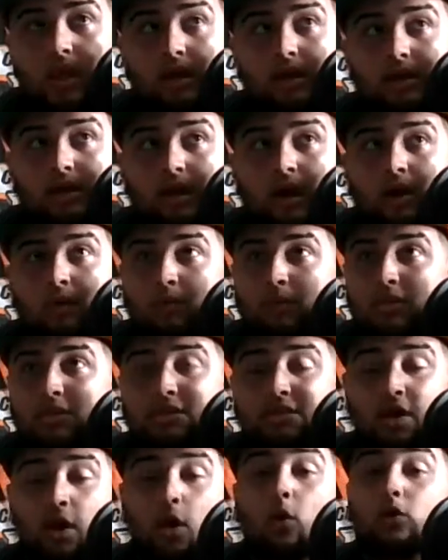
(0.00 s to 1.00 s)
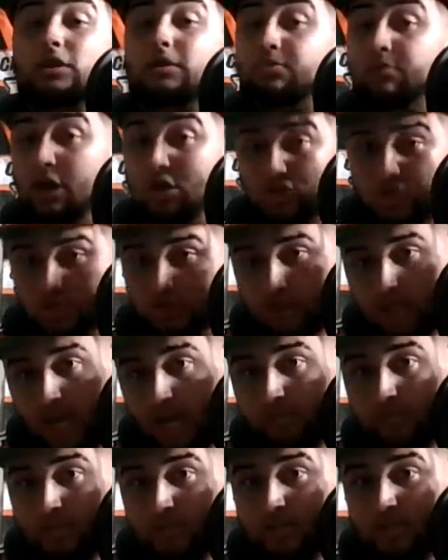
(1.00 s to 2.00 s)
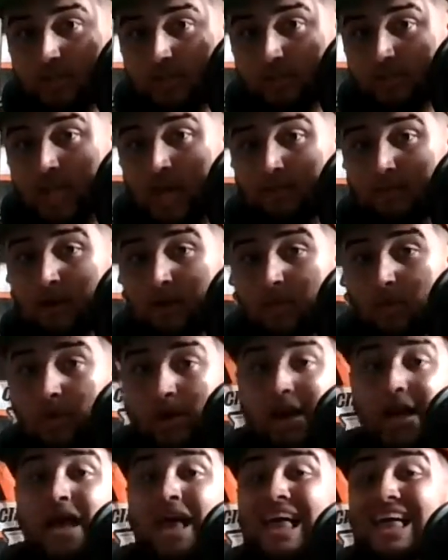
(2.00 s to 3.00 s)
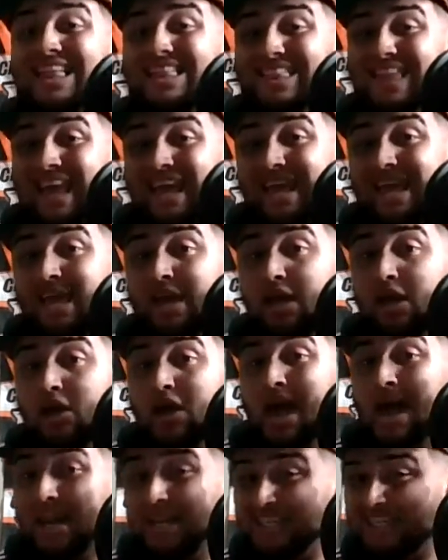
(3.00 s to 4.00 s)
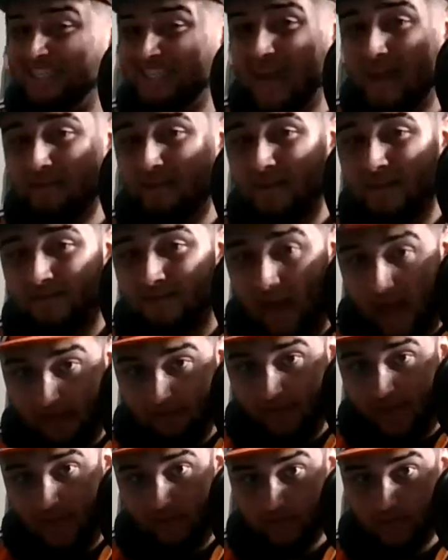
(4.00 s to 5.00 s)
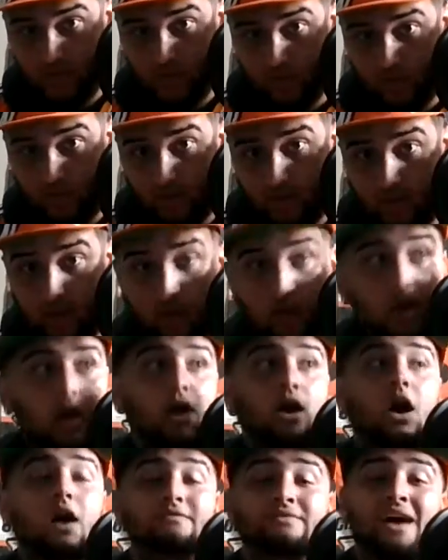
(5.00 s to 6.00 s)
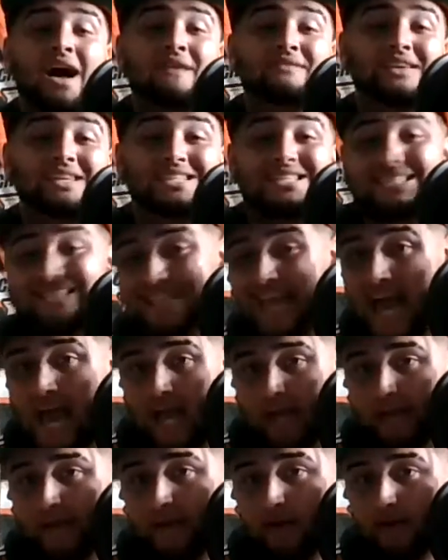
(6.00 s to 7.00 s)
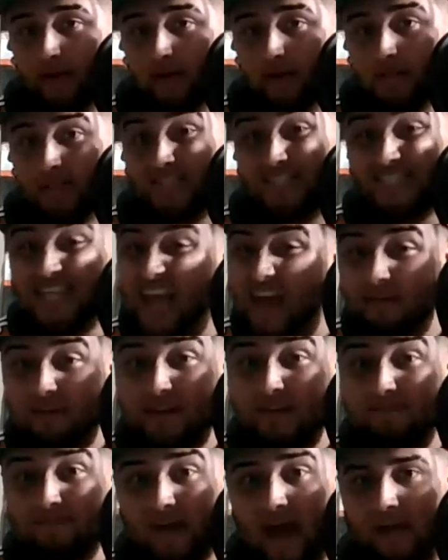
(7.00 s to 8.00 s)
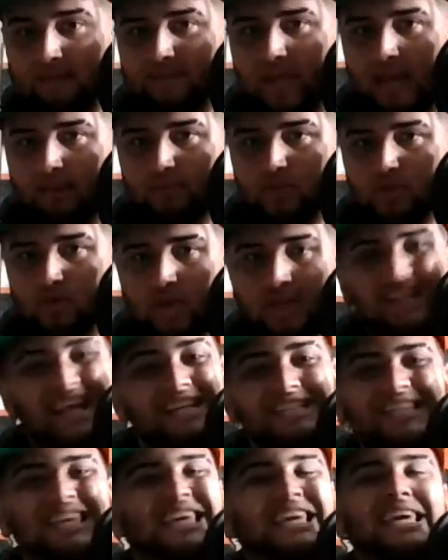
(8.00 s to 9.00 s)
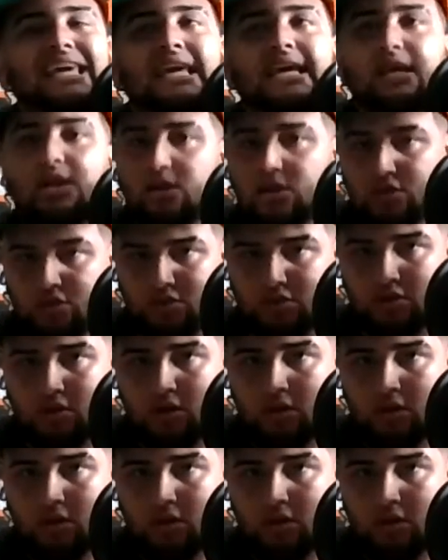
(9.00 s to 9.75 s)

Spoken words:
when the only pressure of the game that the Steelers had, by the way, they had a 75-game streak of having a sack. 75-game streak. That's years